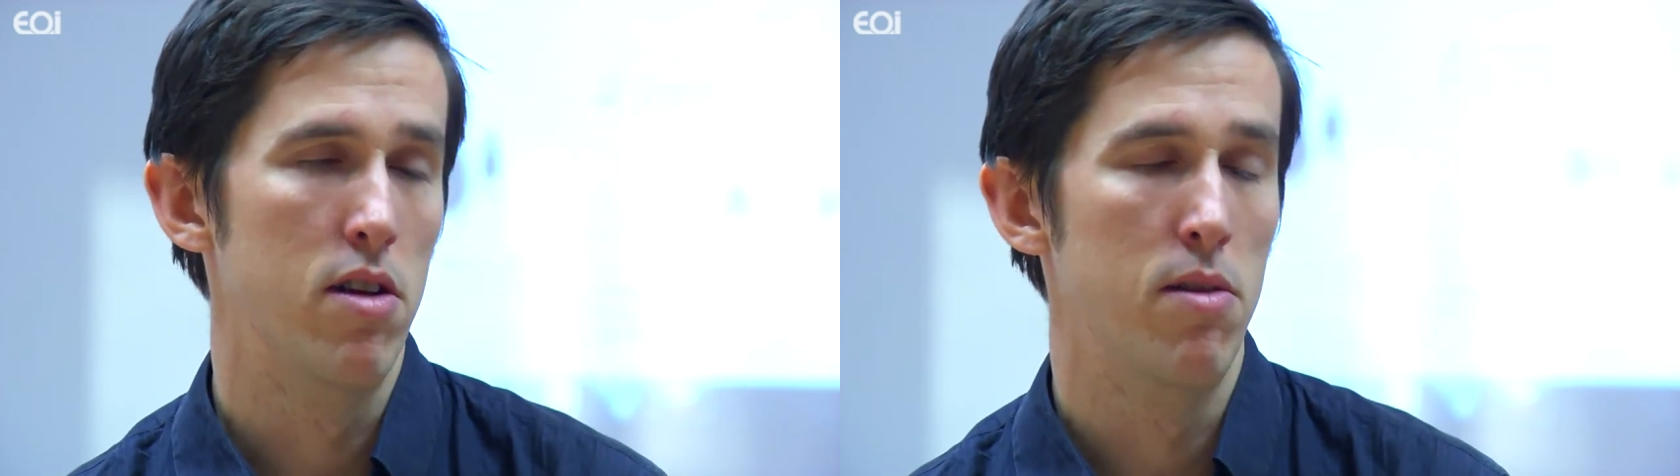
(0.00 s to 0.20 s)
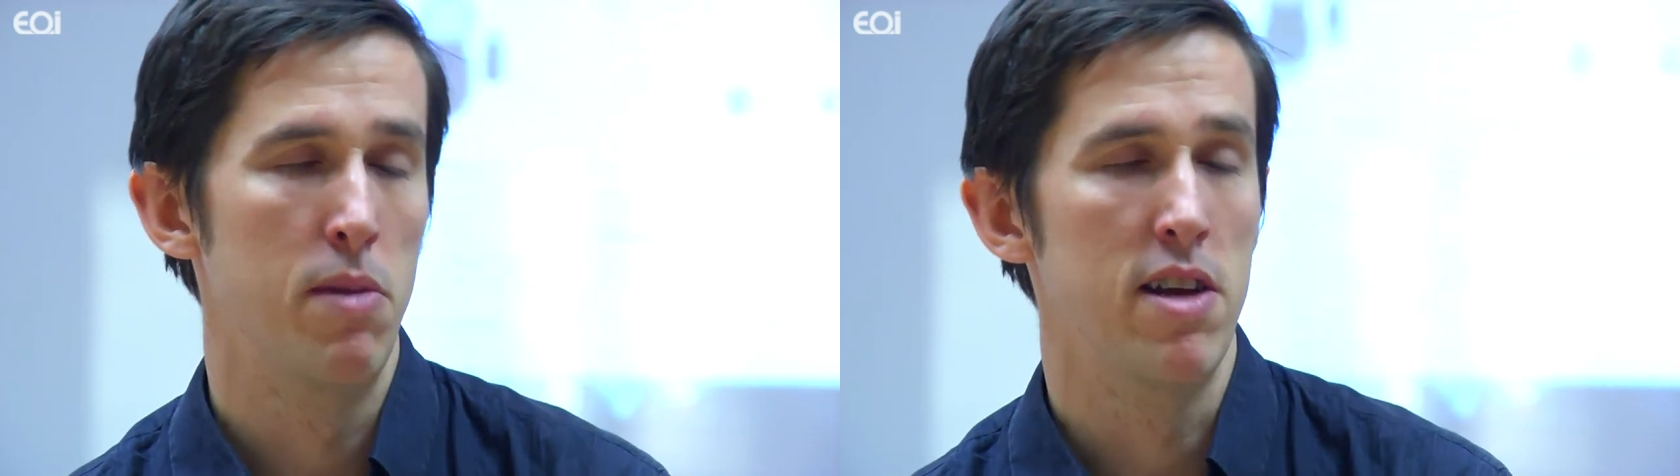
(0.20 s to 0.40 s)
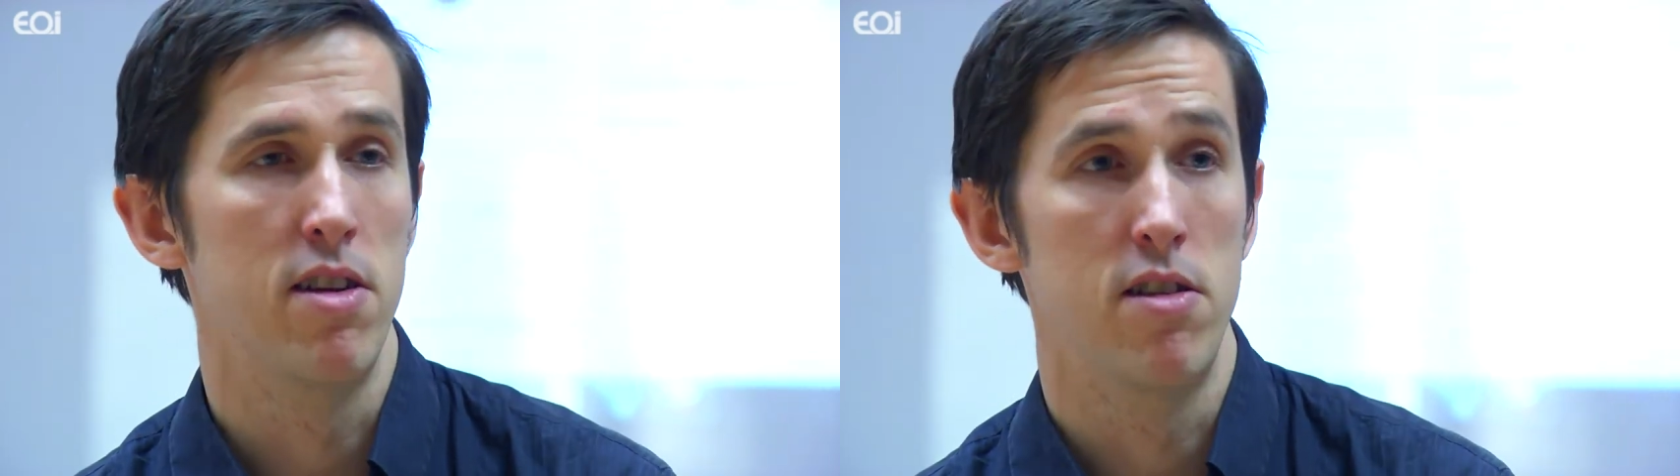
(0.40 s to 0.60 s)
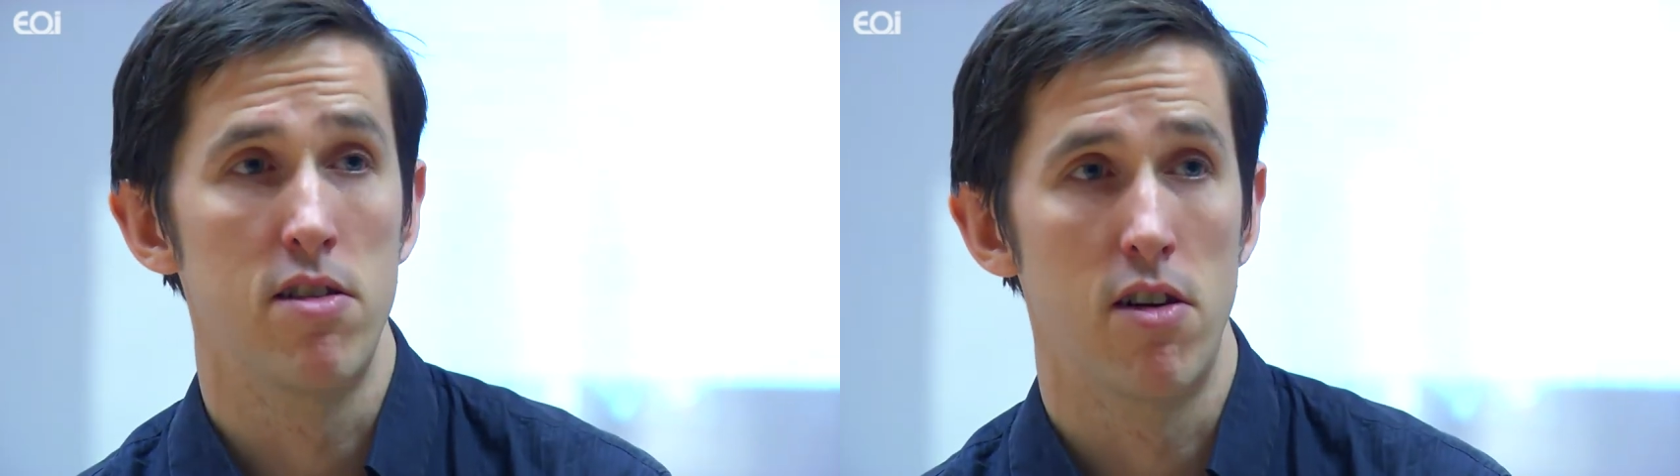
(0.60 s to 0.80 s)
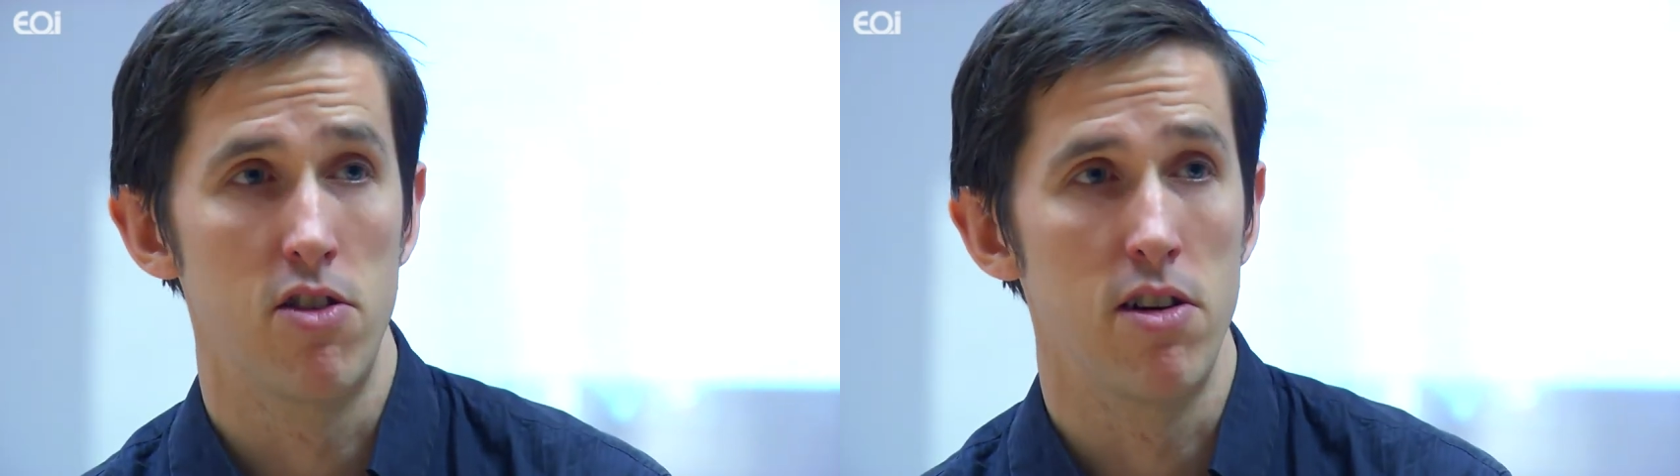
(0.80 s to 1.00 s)
many cities
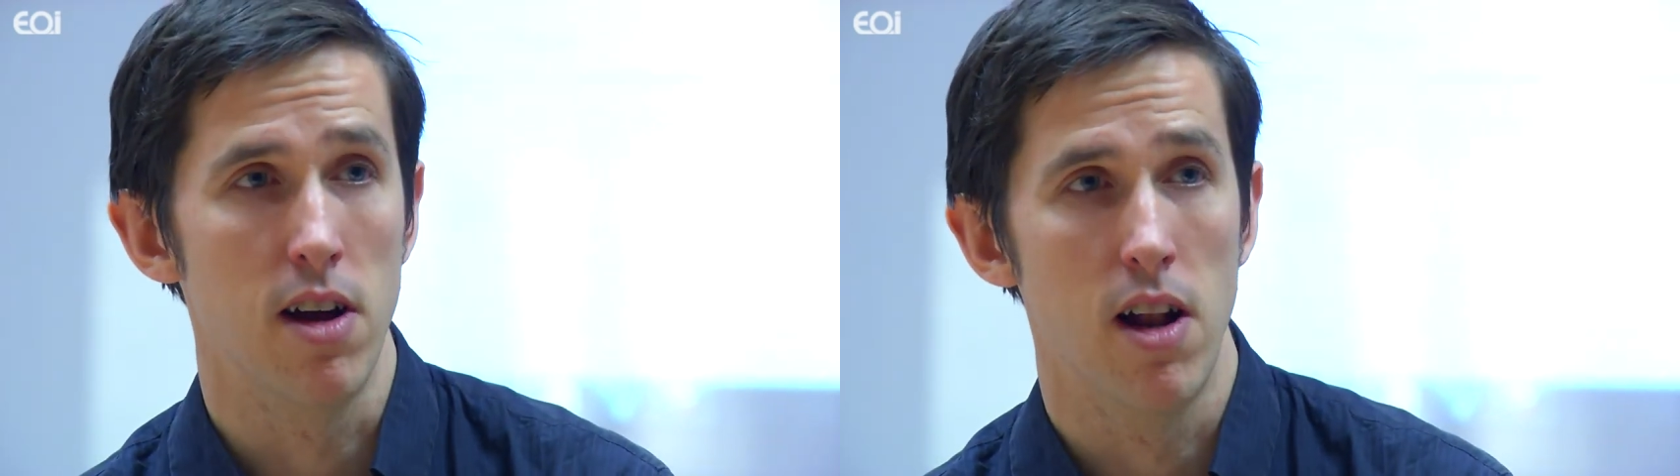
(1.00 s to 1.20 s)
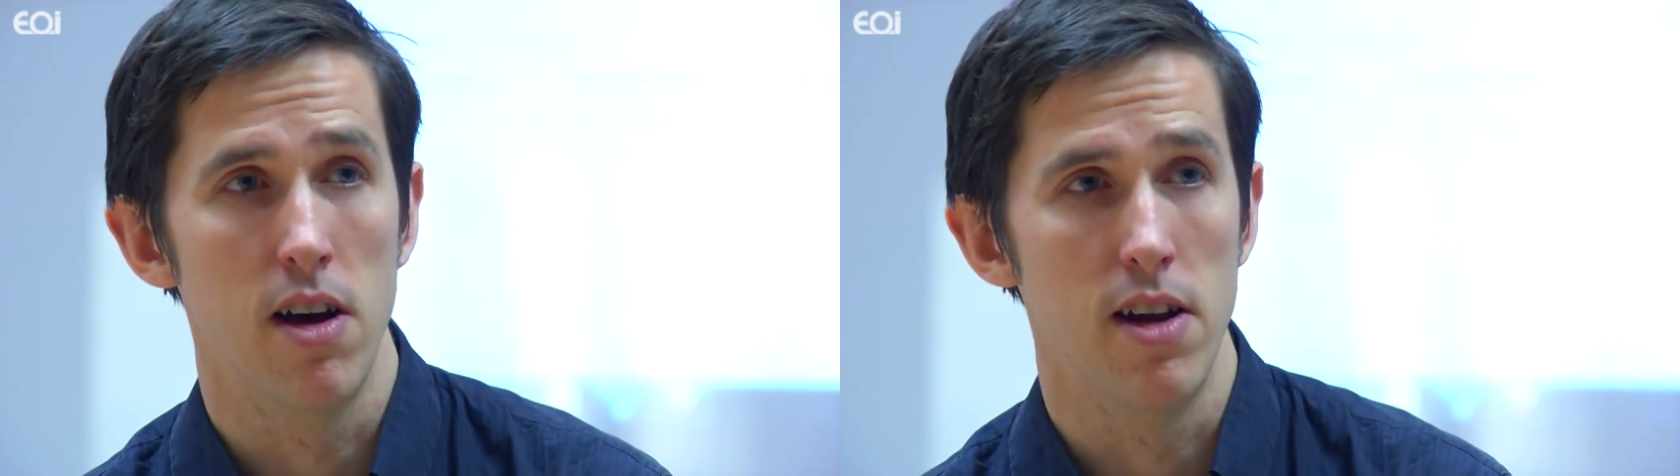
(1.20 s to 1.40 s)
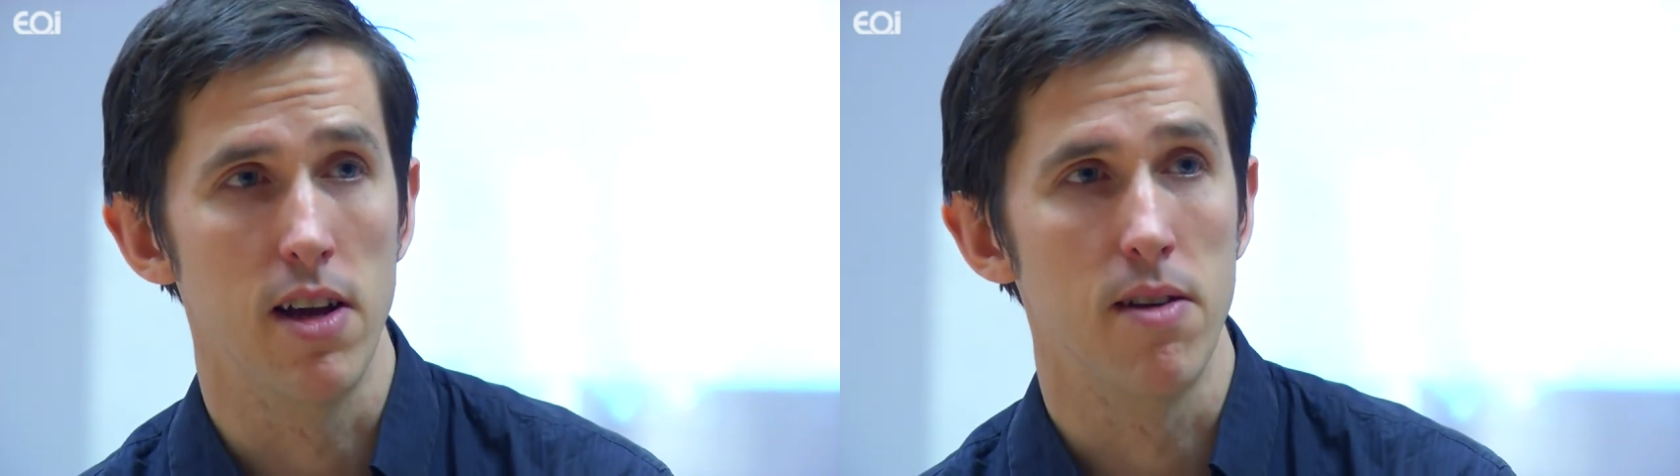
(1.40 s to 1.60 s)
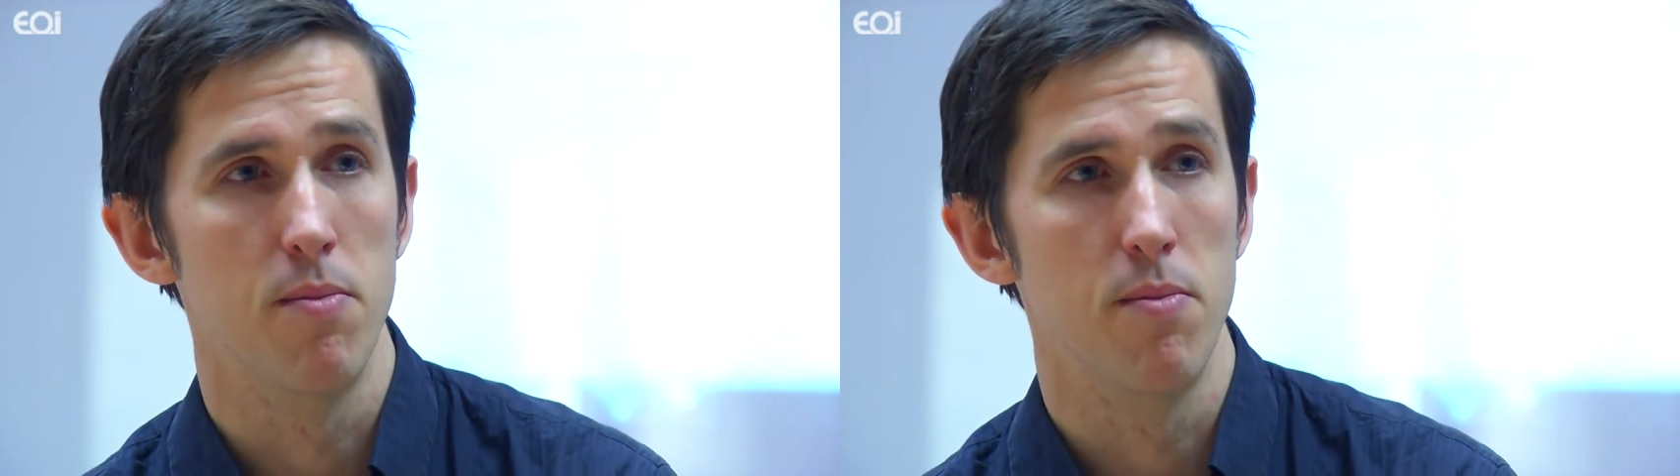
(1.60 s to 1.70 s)
are actually declining.